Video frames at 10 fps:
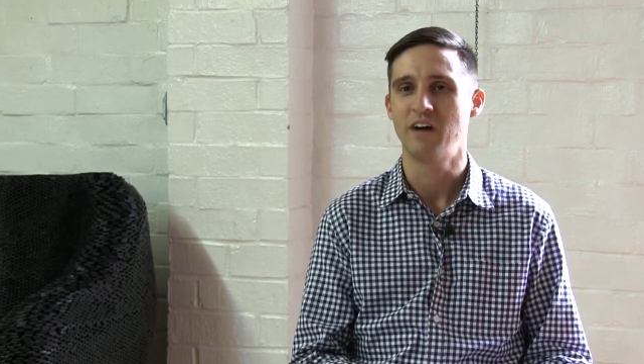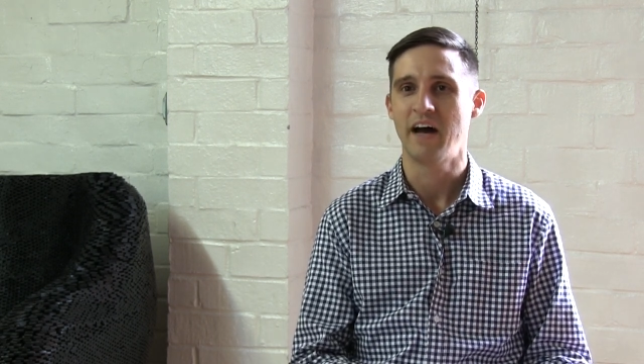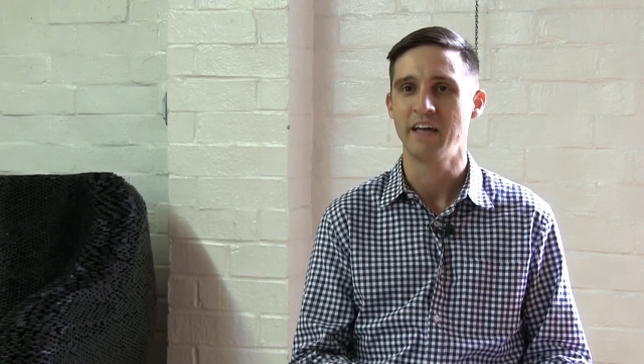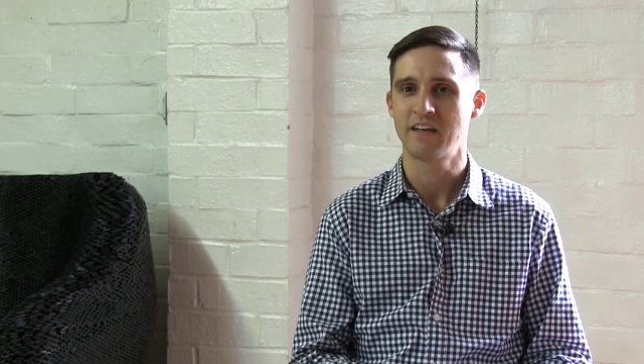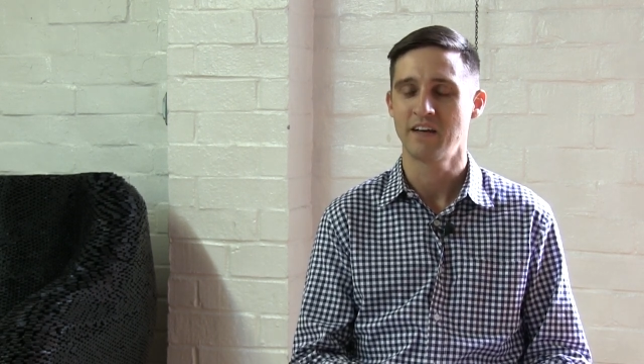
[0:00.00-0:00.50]

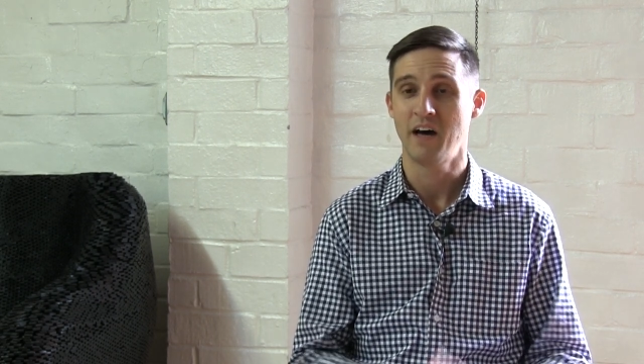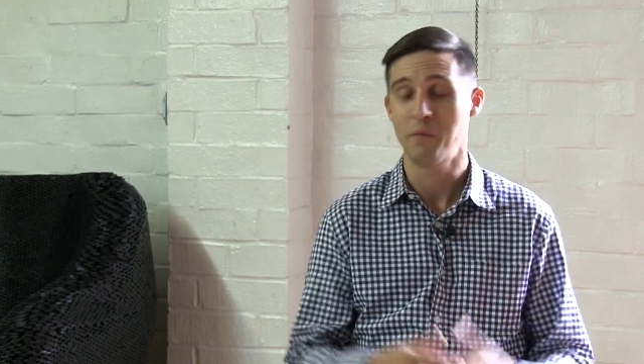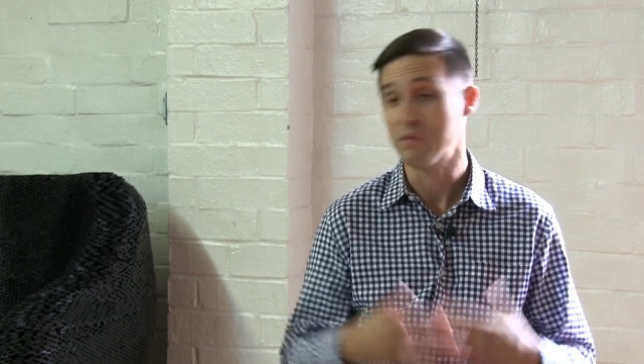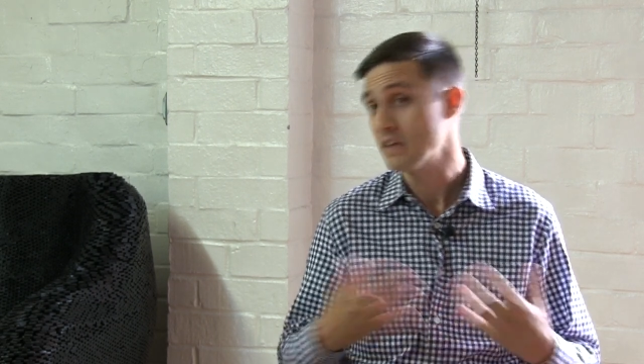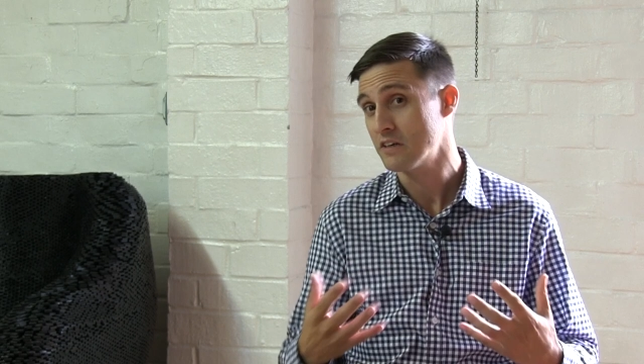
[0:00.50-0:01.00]
like,
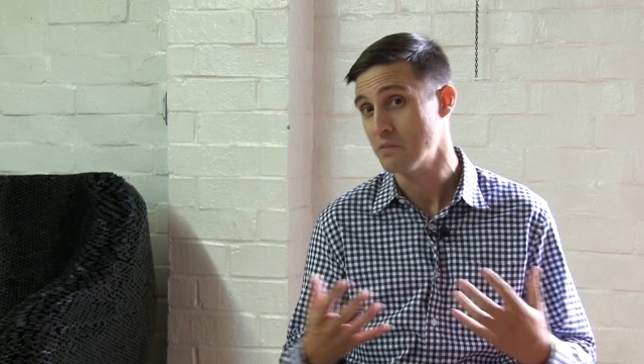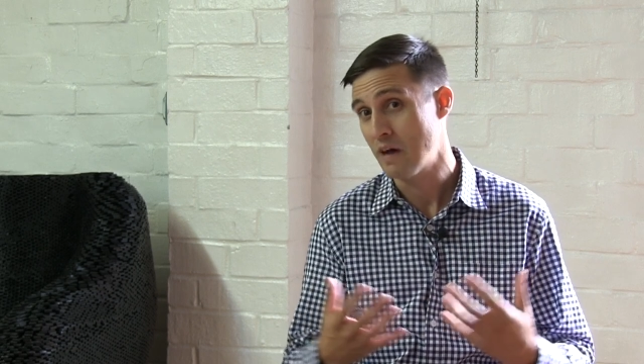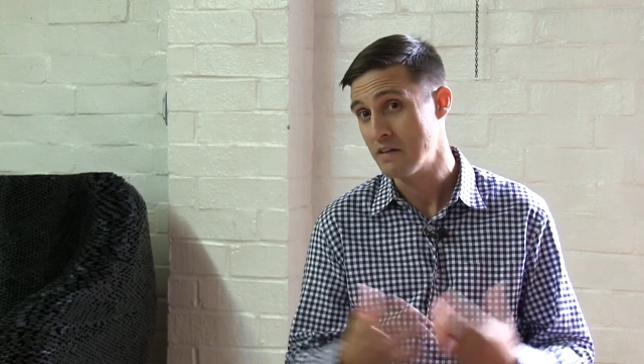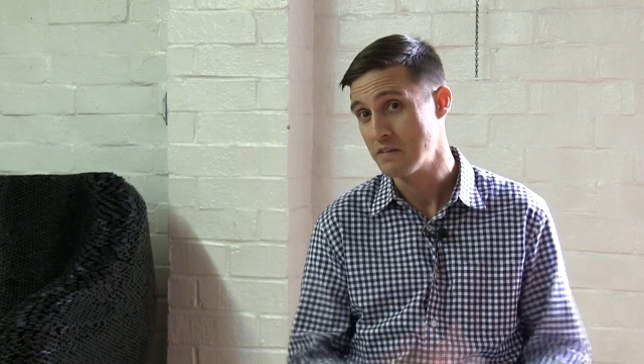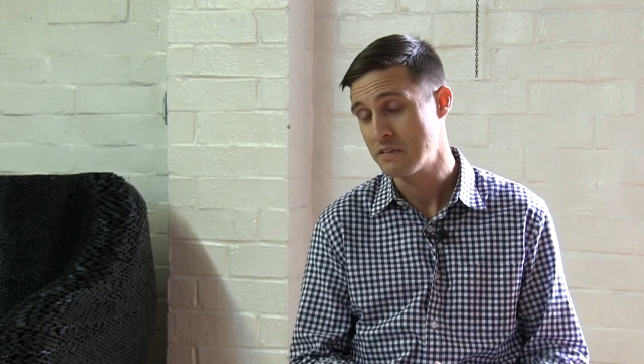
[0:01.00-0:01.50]
particularly in
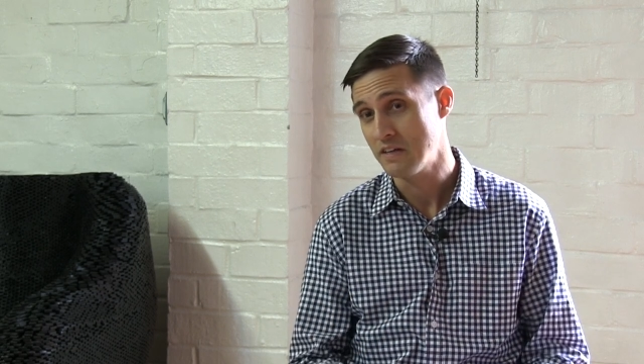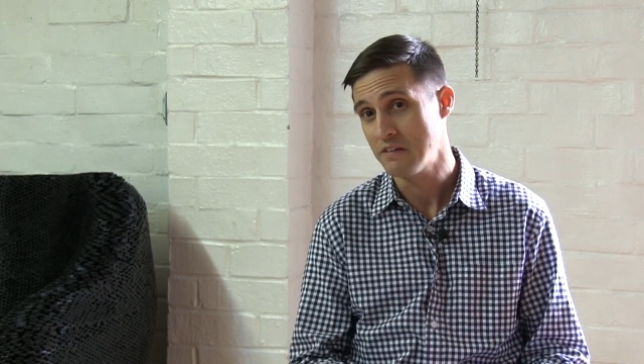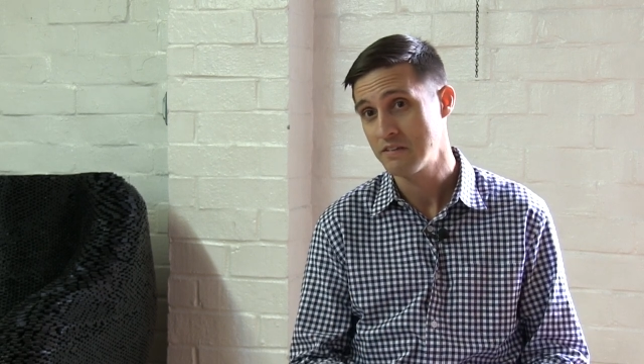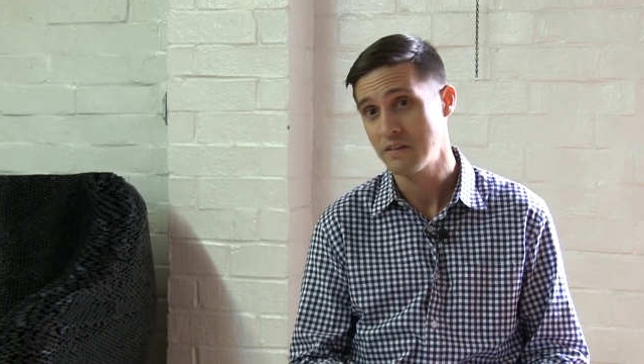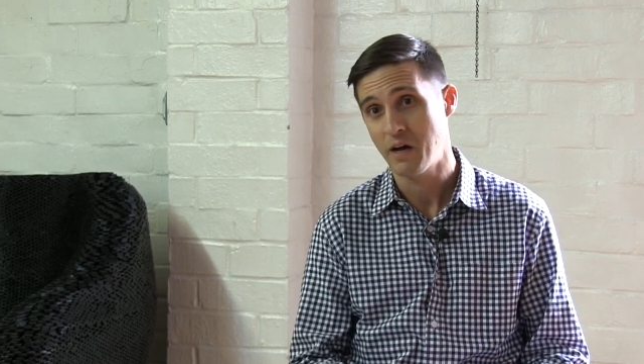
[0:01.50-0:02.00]
my
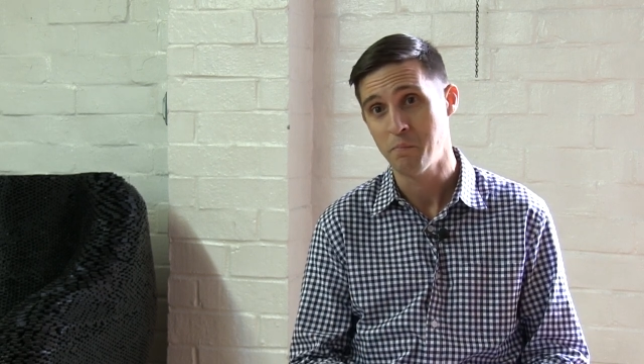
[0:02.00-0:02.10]
sense.